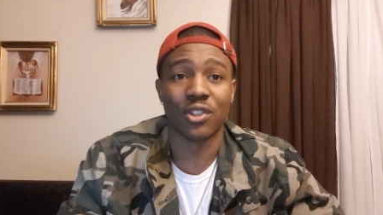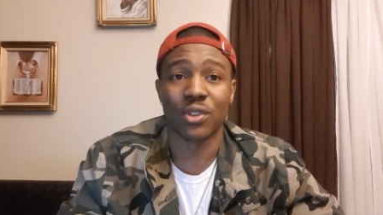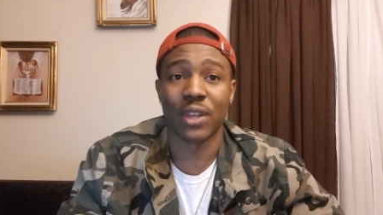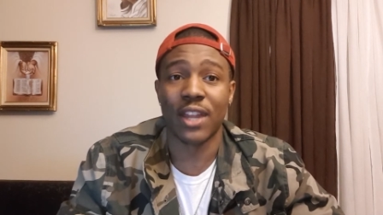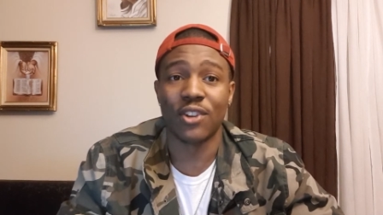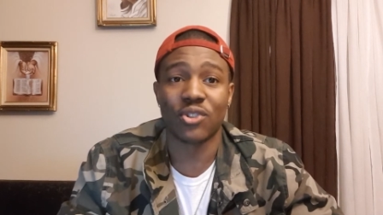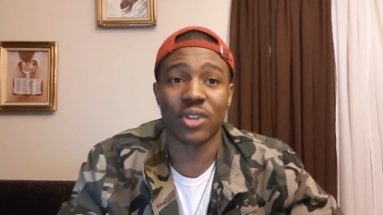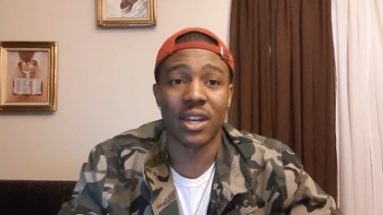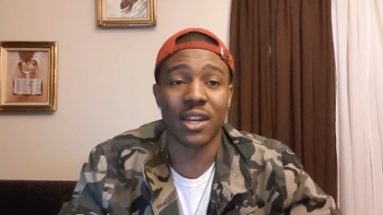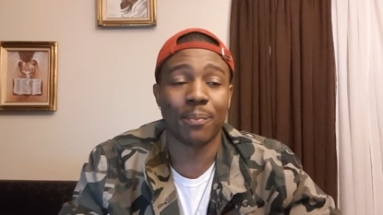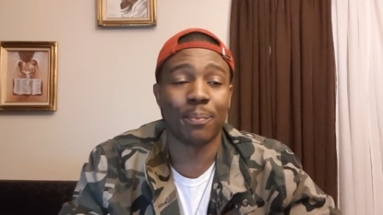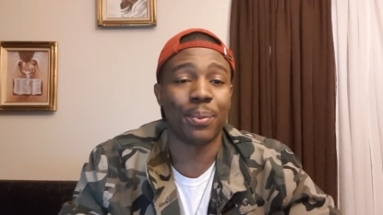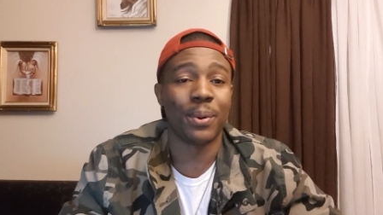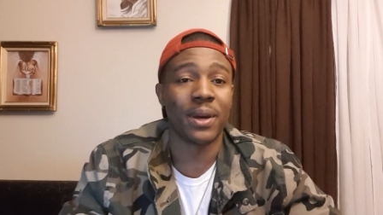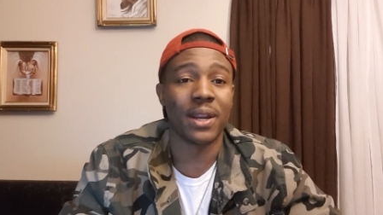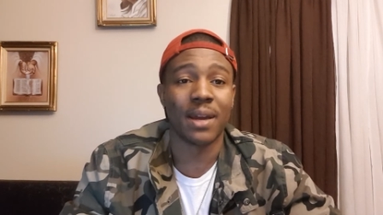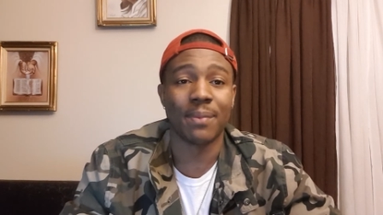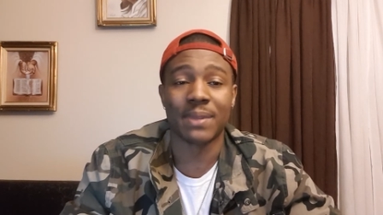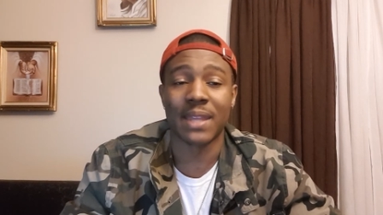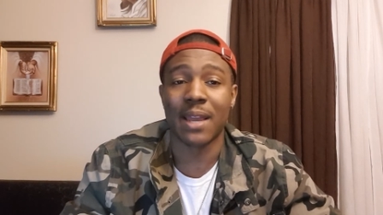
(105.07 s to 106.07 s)
So they trying to
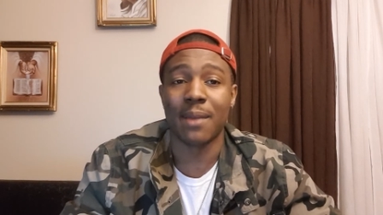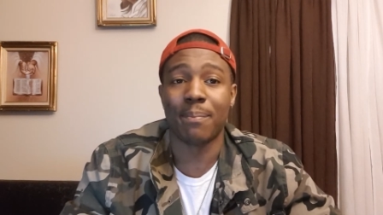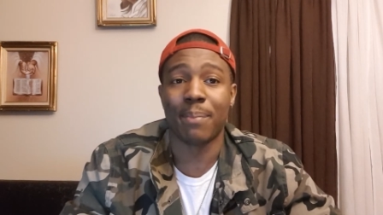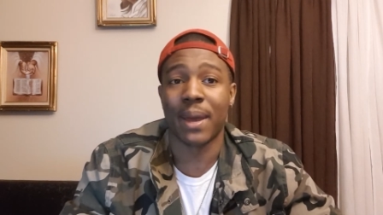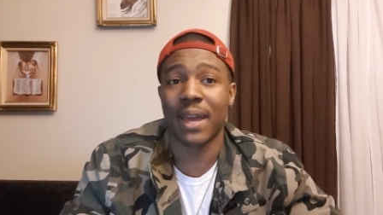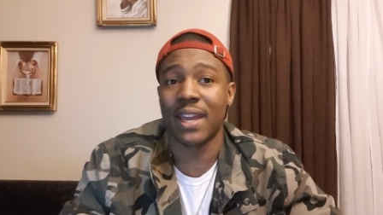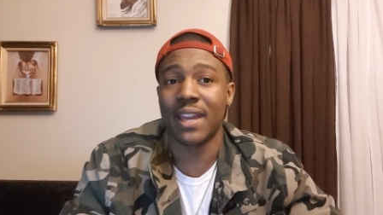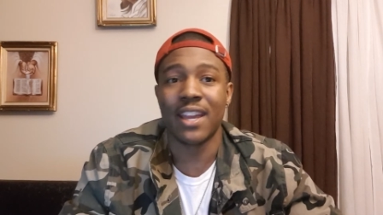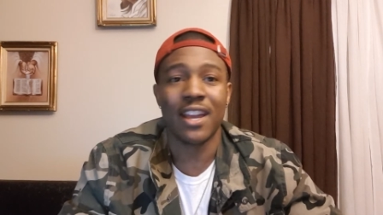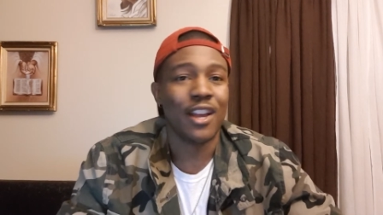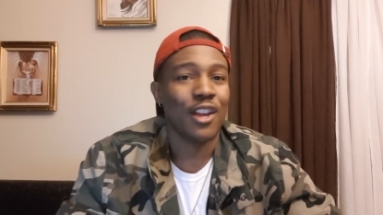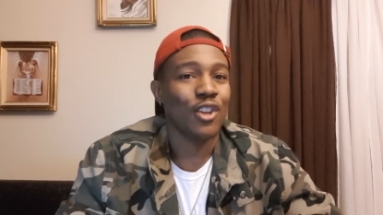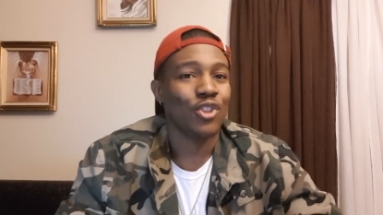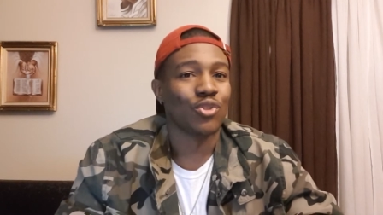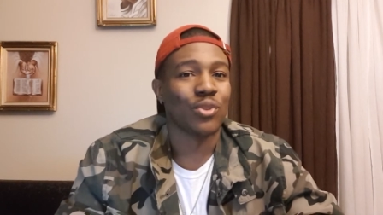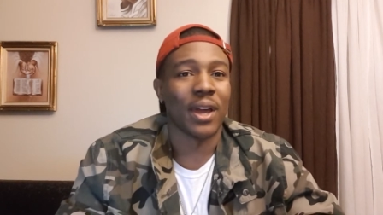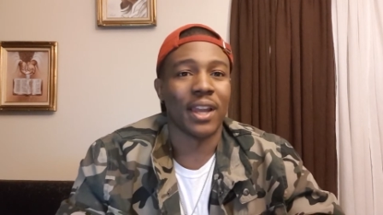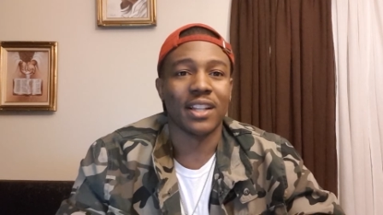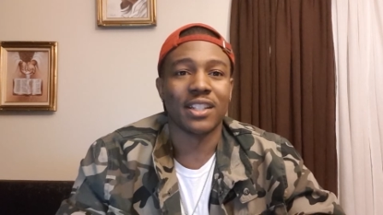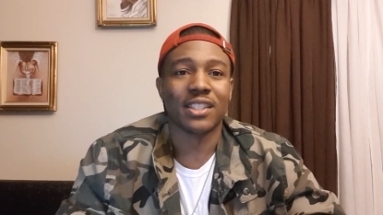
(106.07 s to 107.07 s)
put up their bay,
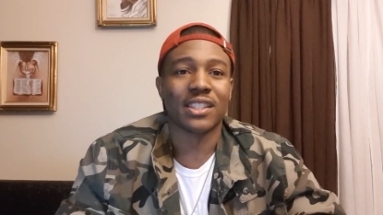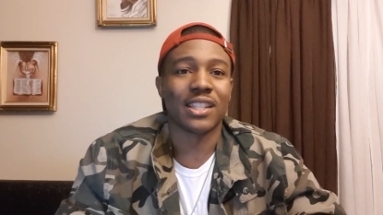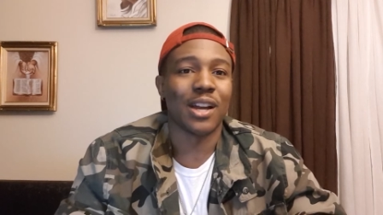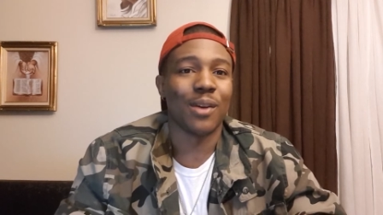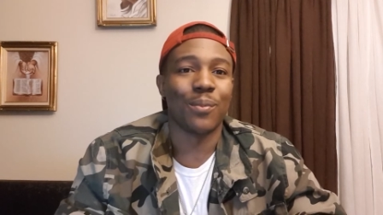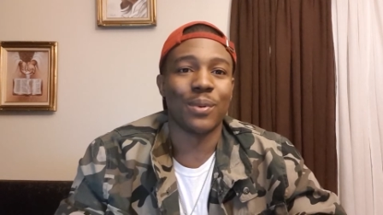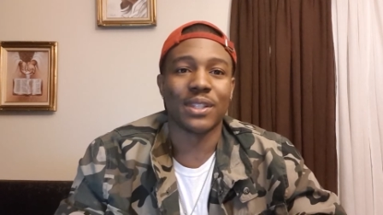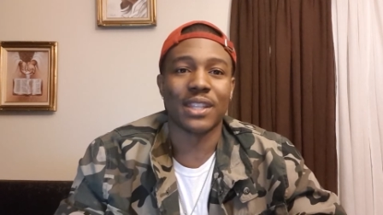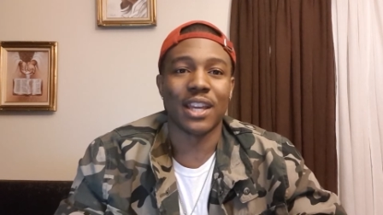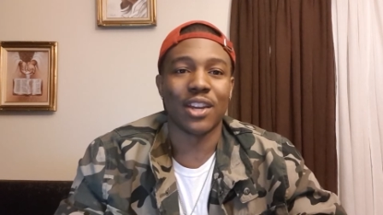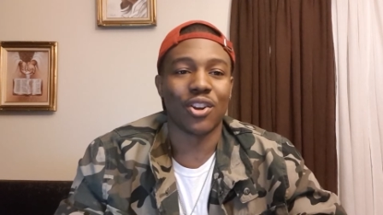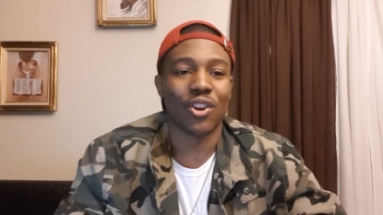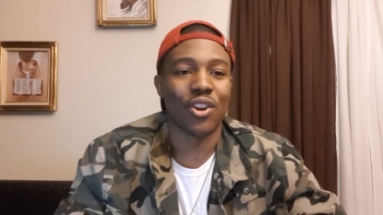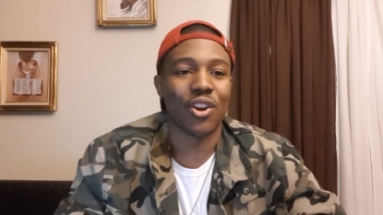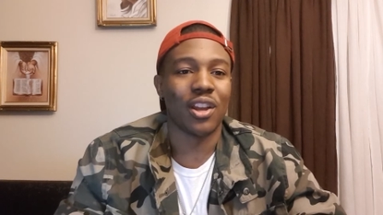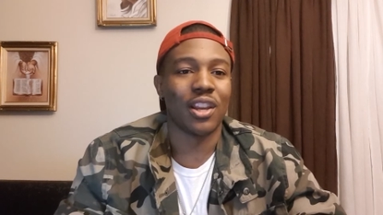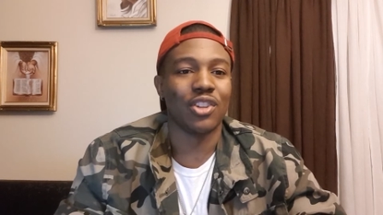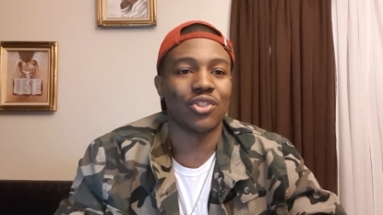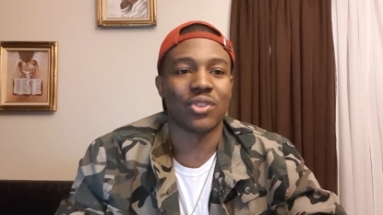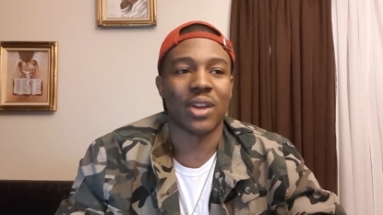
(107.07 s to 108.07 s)
trying to stunt with their
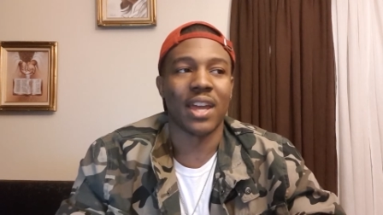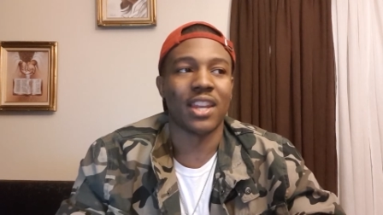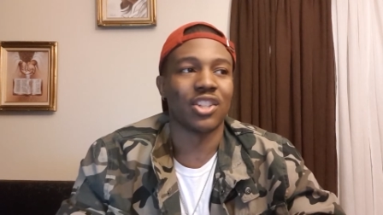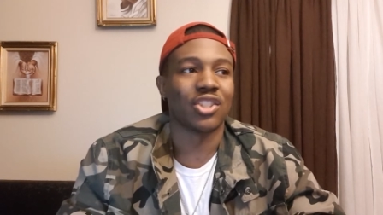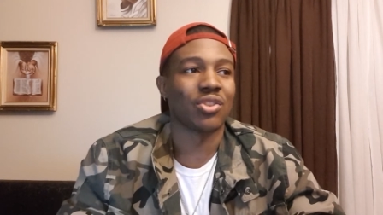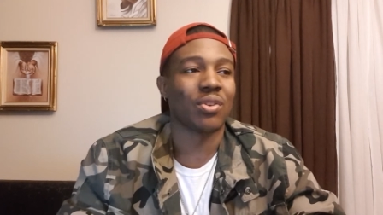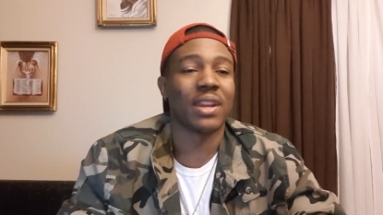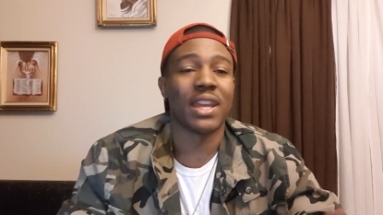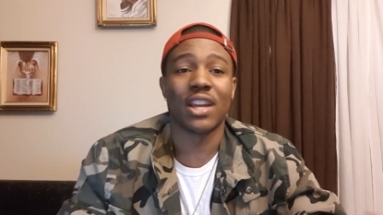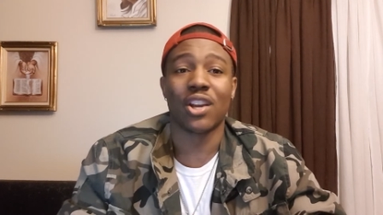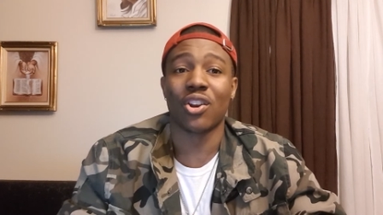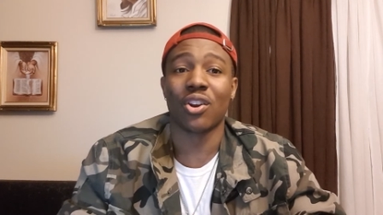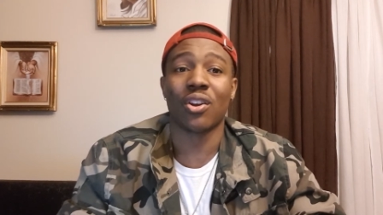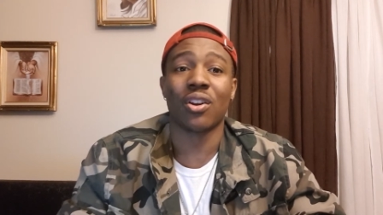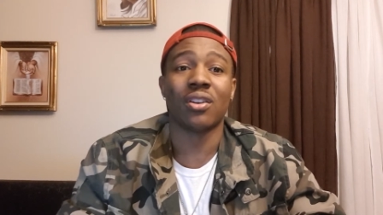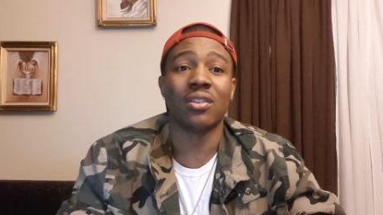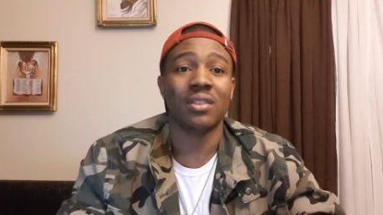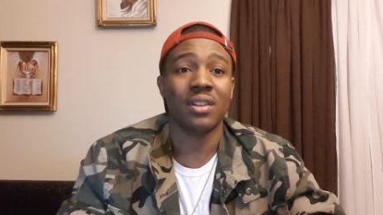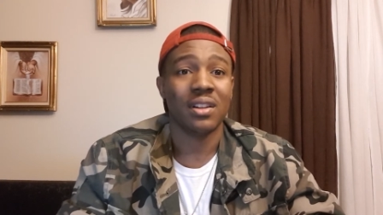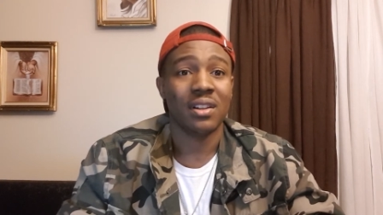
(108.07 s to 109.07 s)
girl and trying to show their
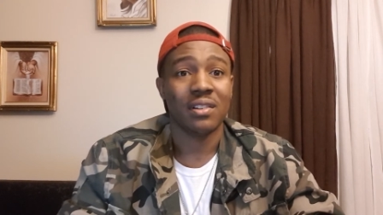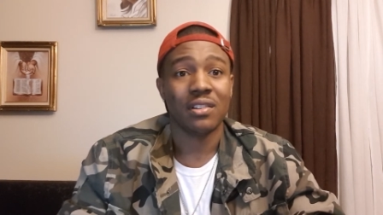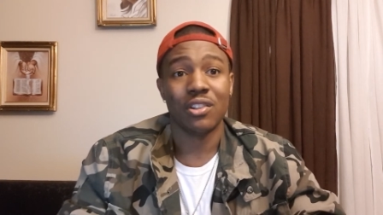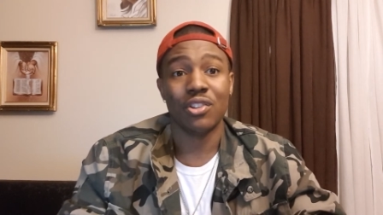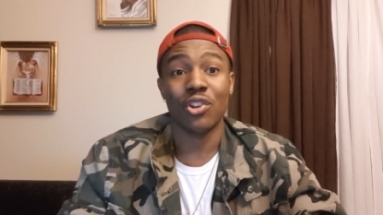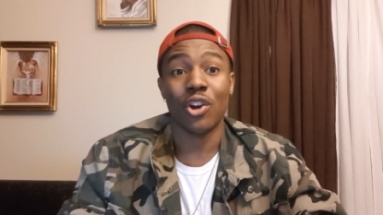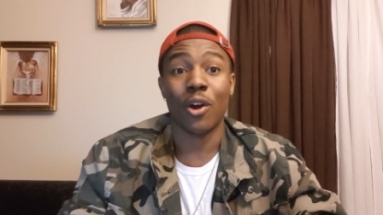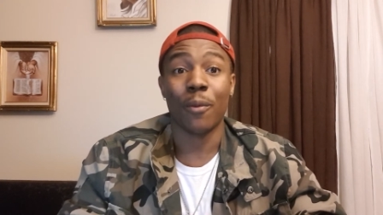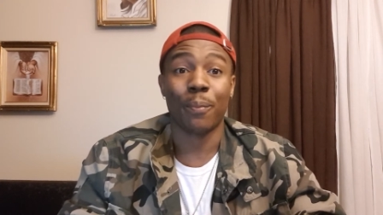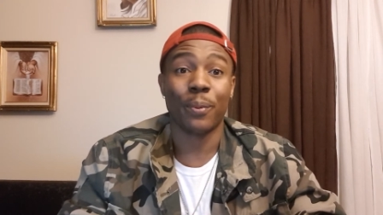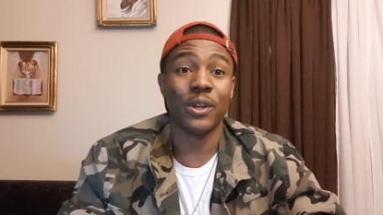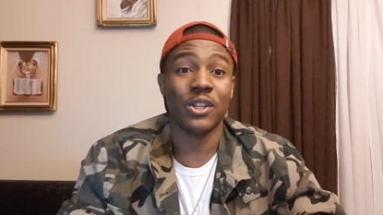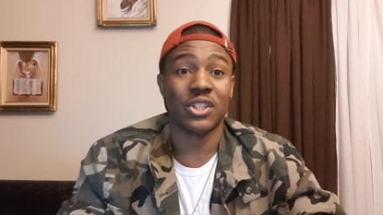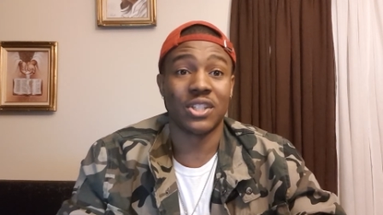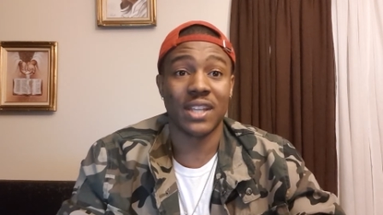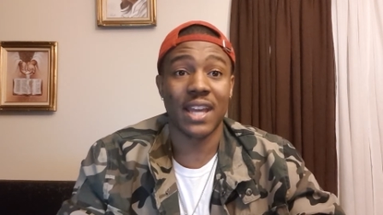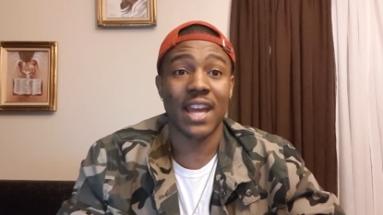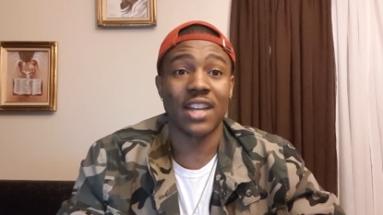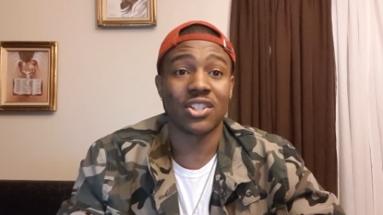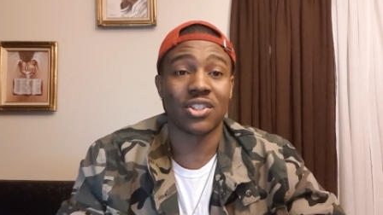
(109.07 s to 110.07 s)
girl, you know,
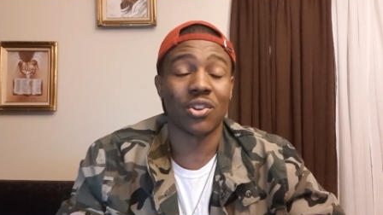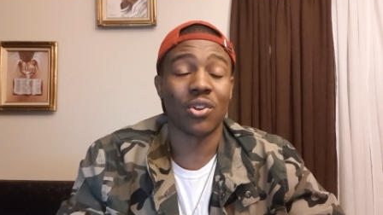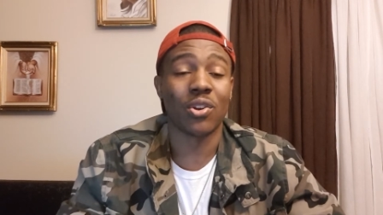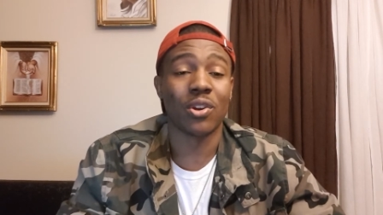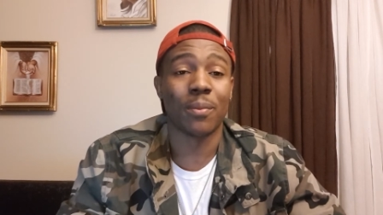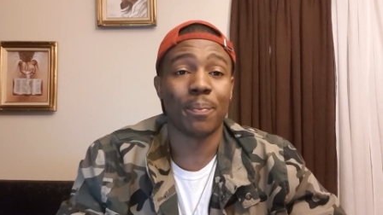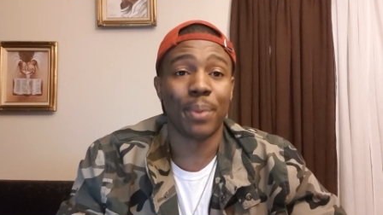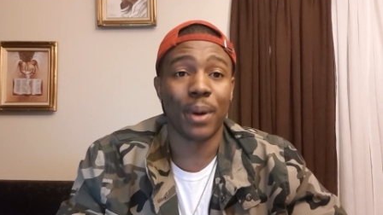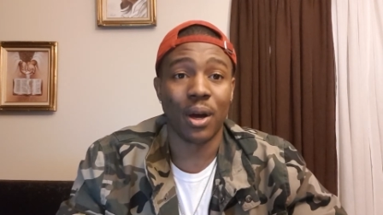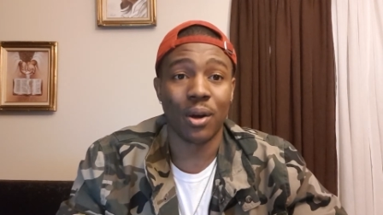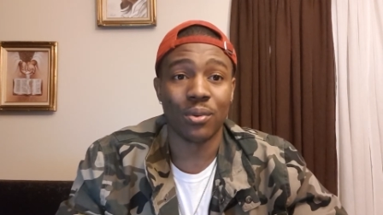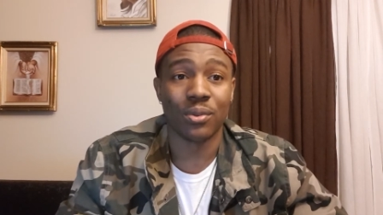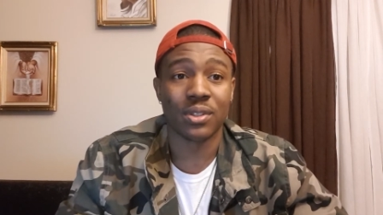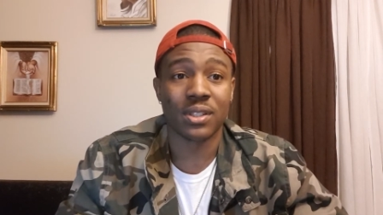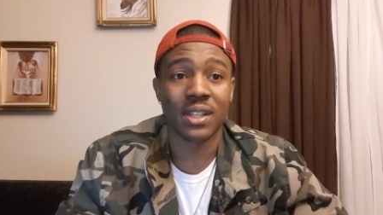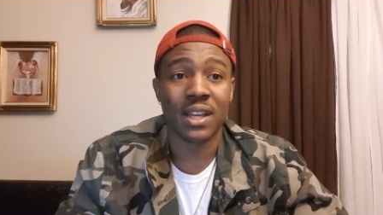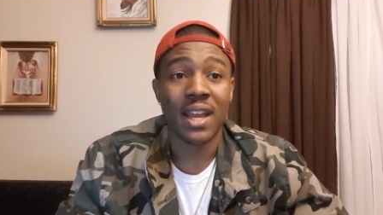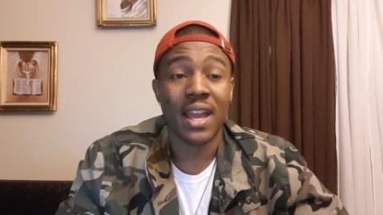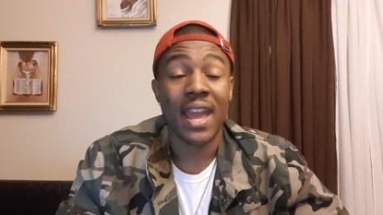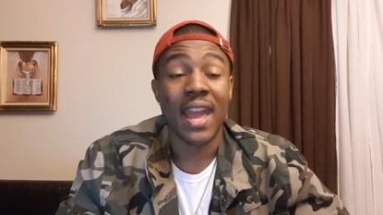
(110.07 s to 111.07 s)
appreciation on a post.